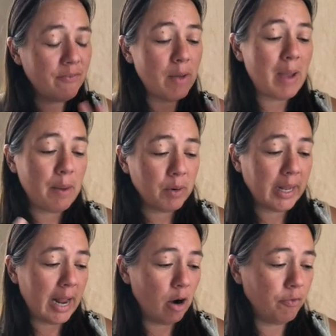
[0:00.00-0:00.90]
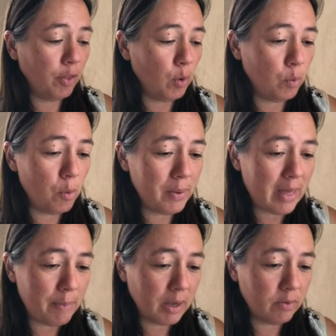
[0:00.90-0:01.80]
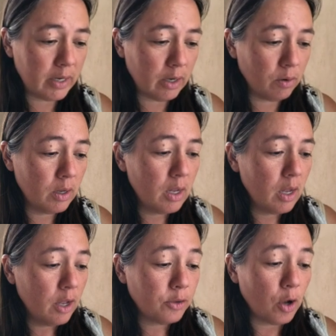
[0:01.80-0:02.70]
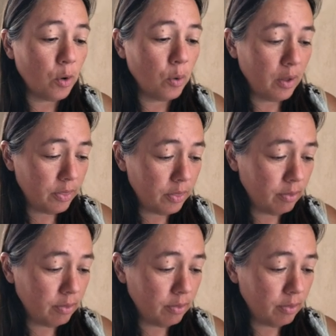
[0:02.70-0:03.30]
if I'm able to get airflow, it won't be that big of a deal. So,